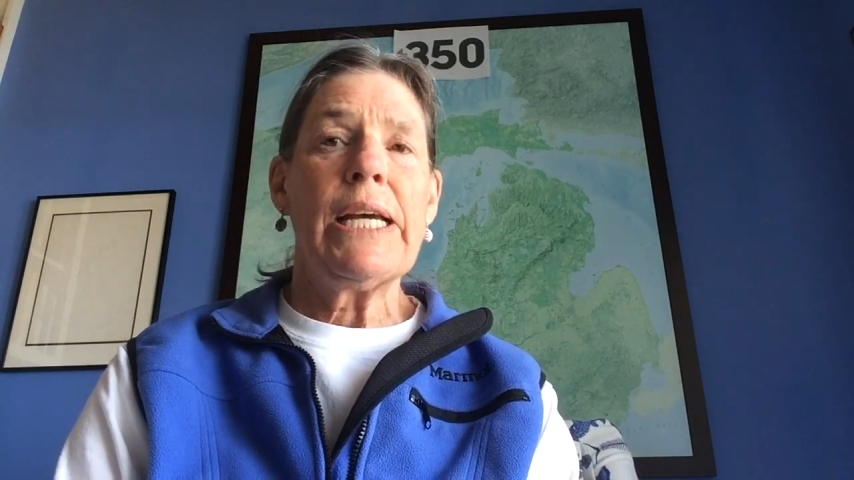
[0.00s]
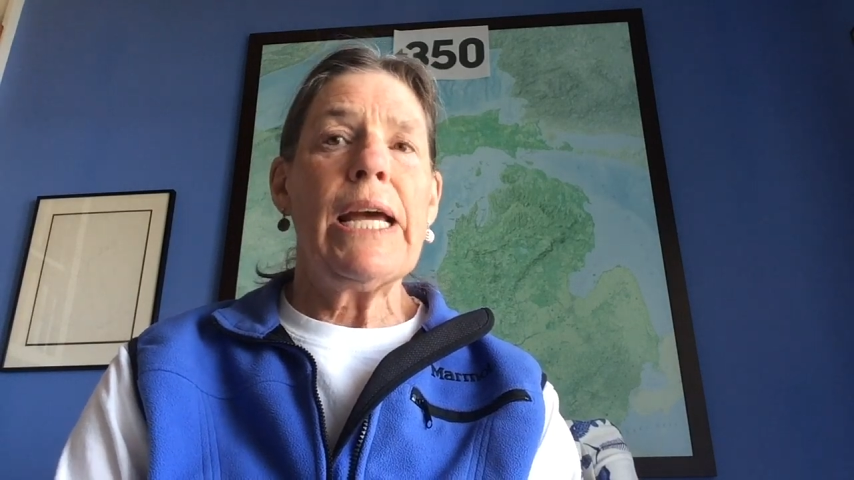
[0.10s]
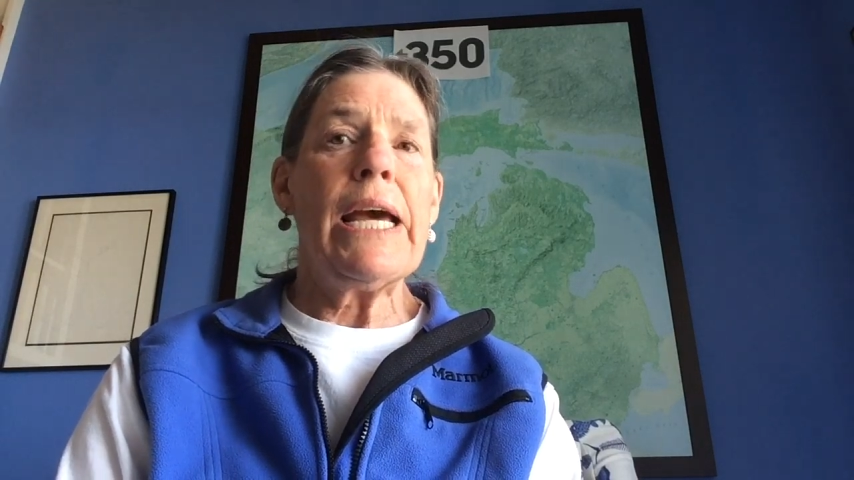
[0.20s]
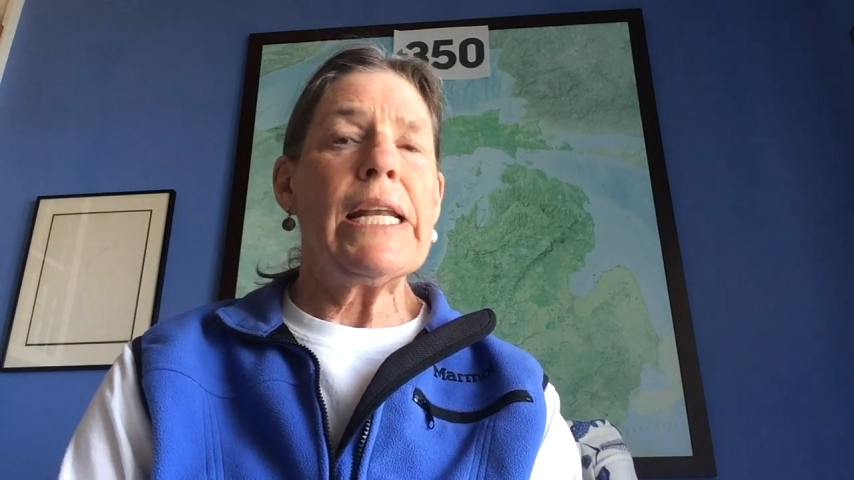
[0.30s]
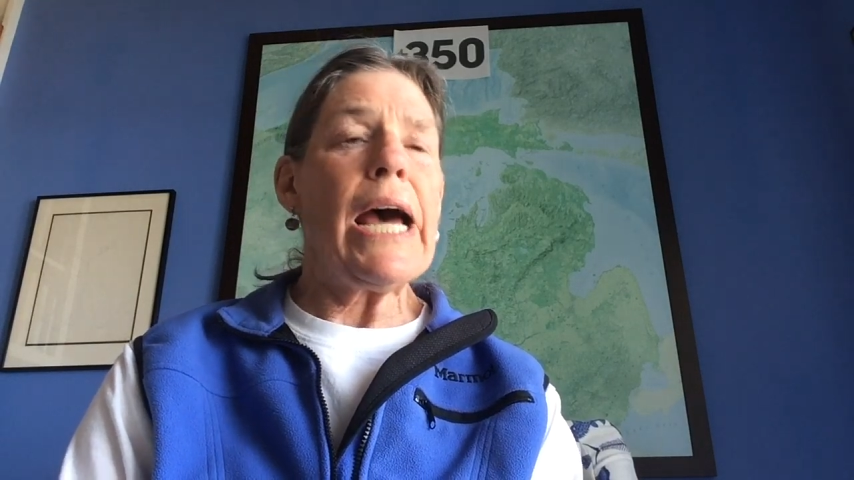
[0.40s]

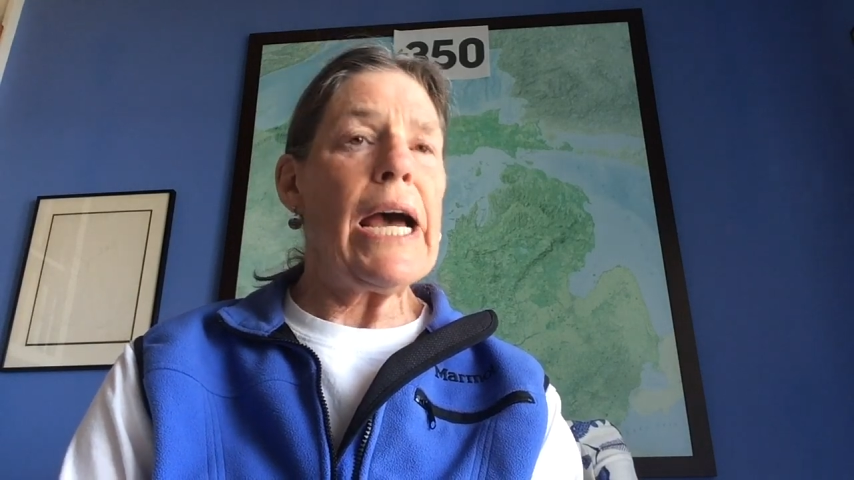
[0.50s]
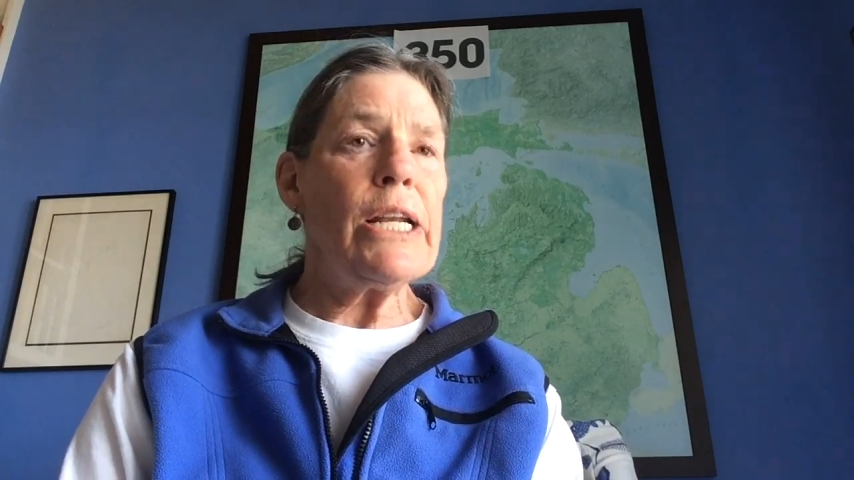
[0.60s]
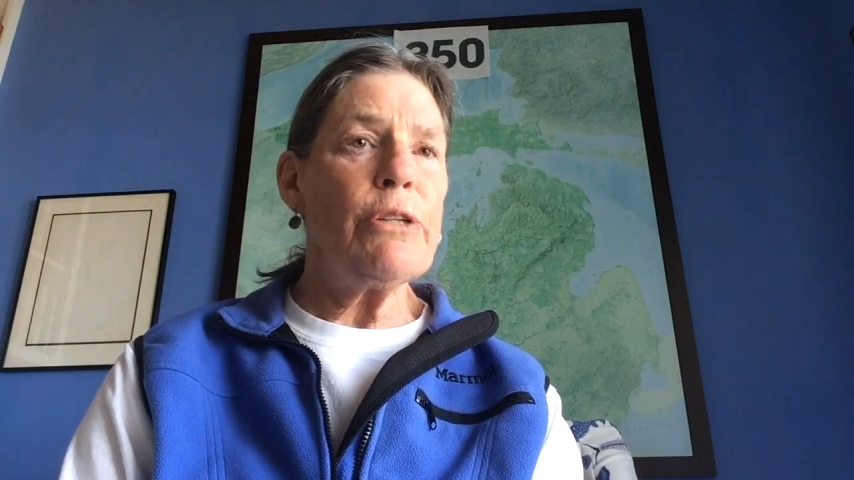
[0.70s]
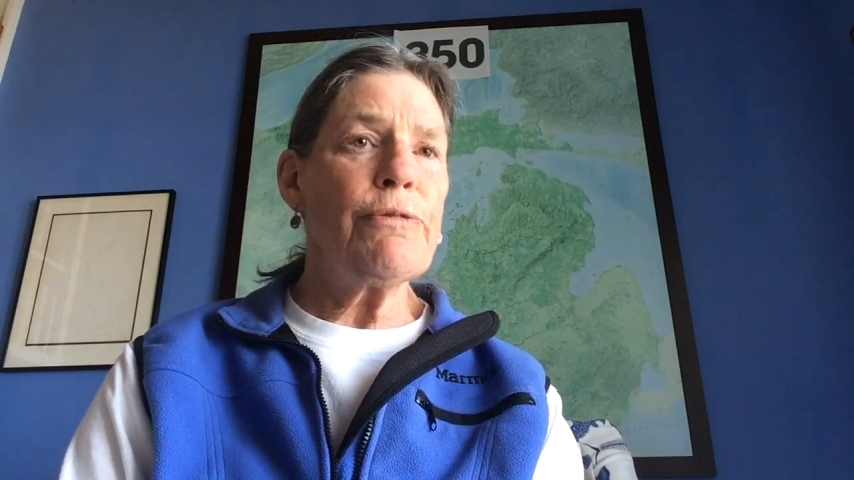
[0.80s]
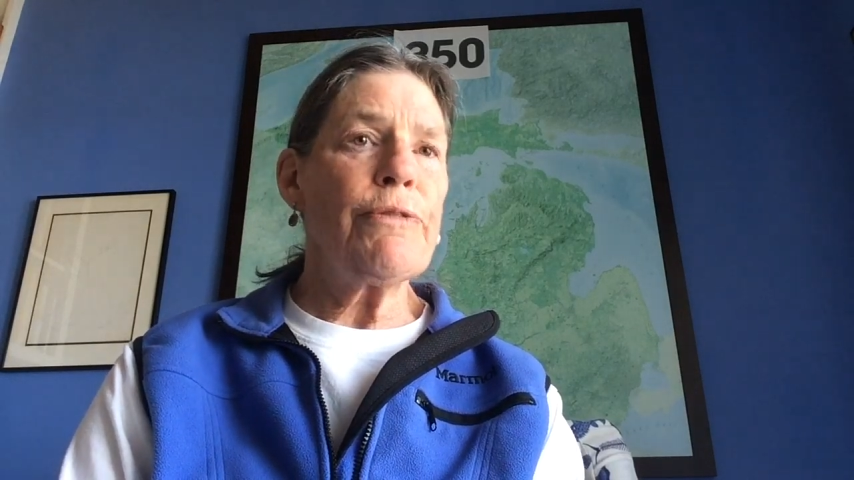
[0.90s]
an
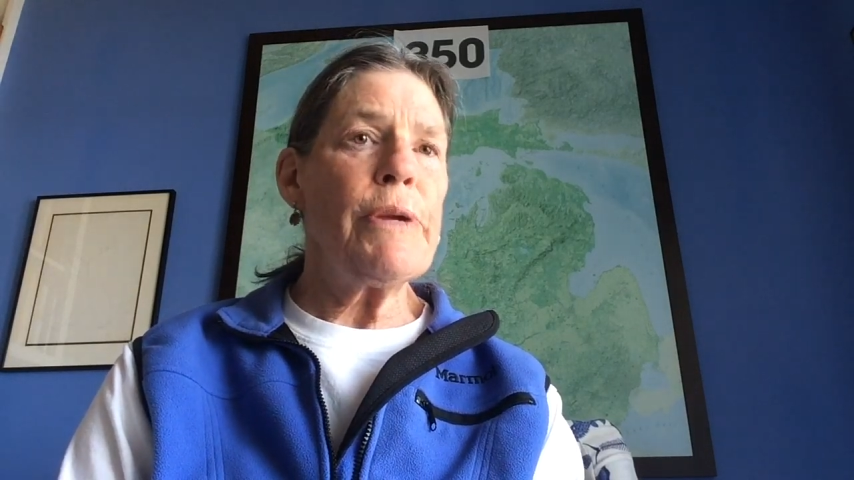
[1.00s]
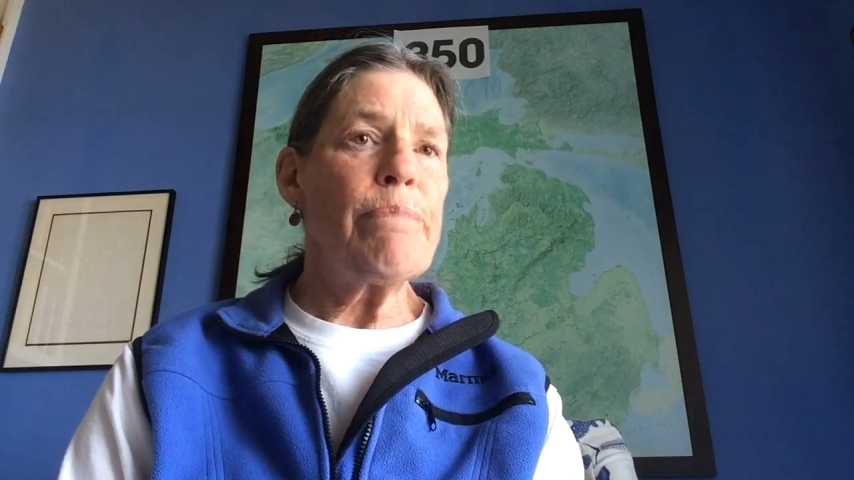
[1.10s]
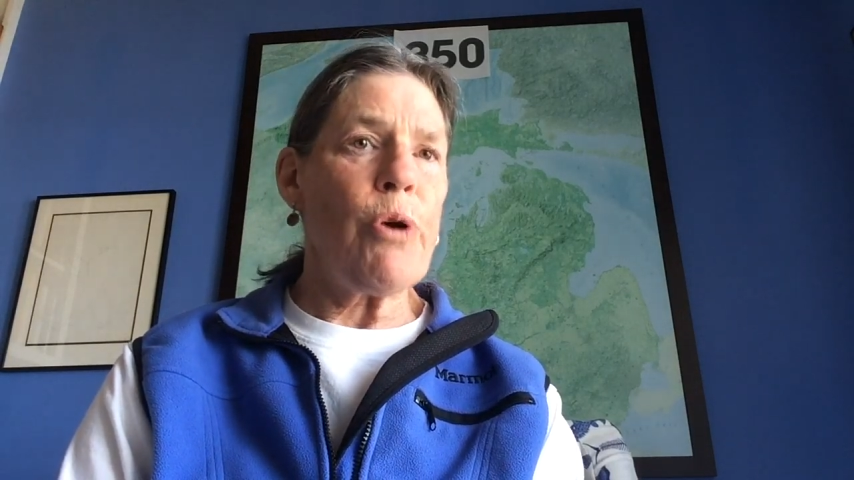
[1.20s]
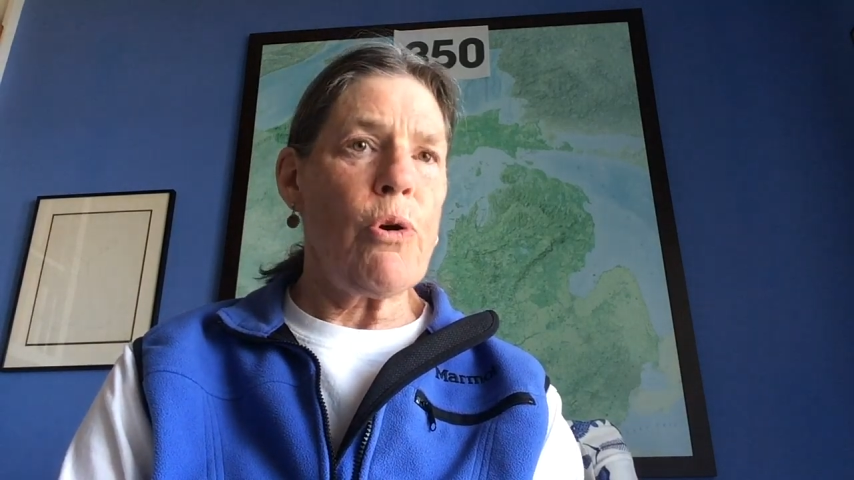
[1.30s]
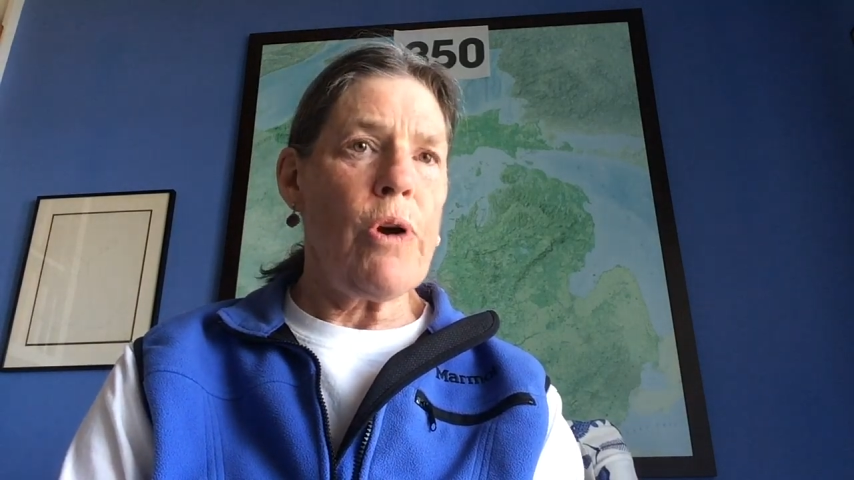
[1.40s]
idle-free
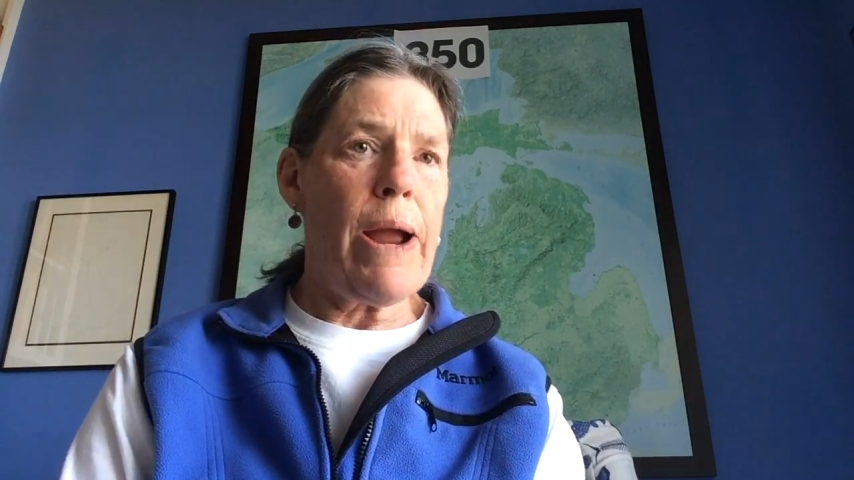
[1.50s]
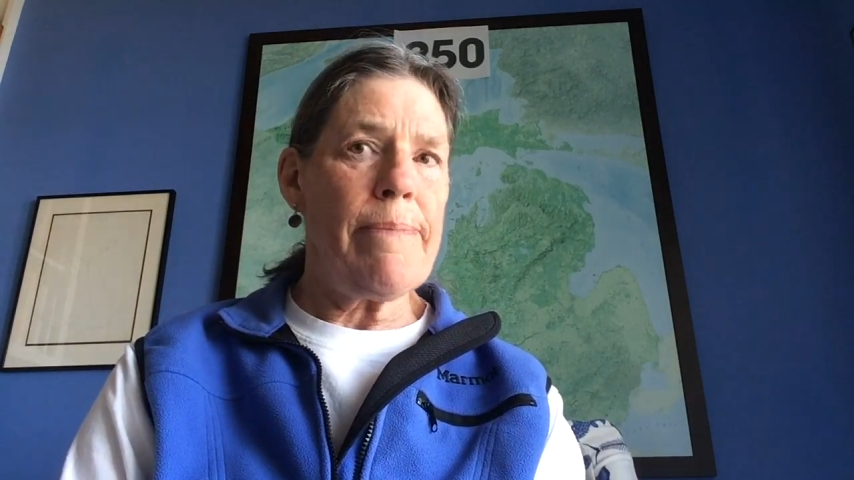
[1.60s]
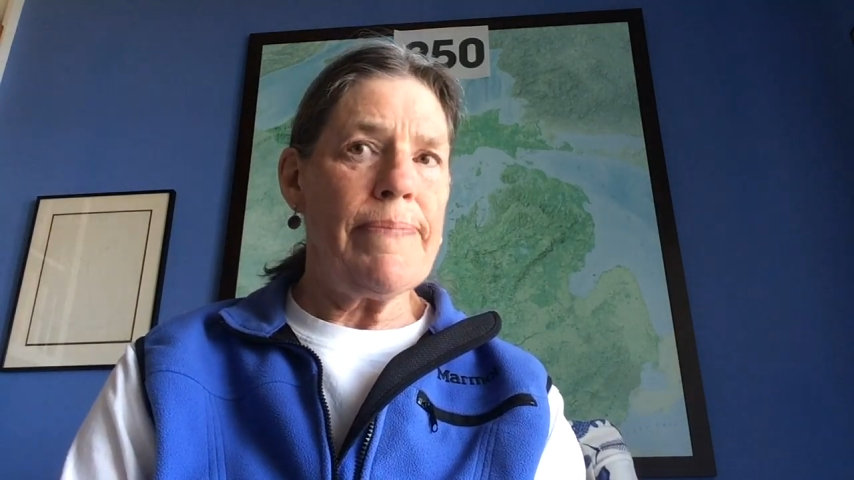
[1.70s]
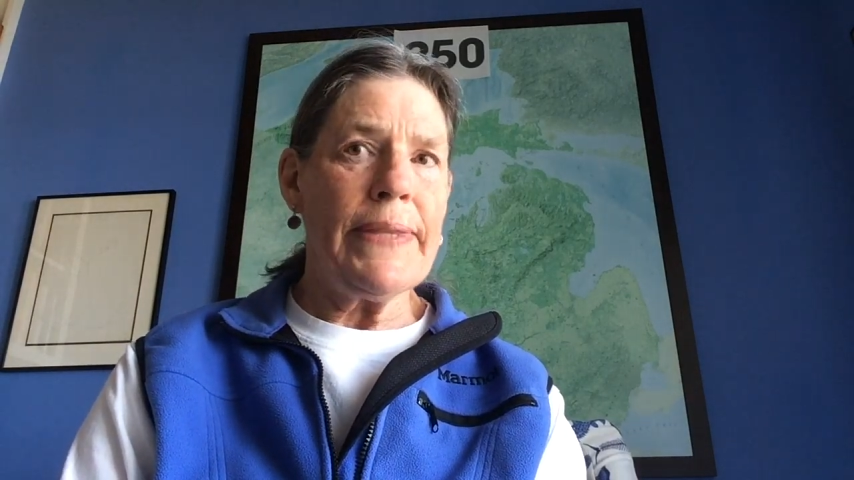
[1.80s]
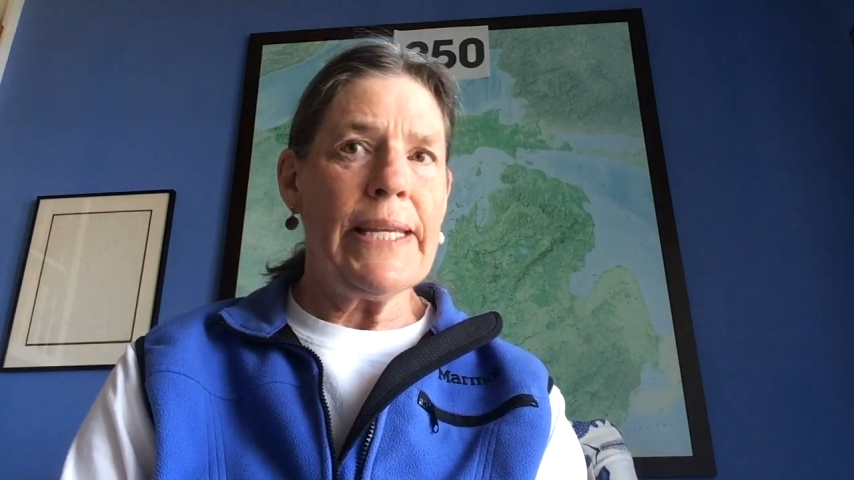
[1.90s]
program,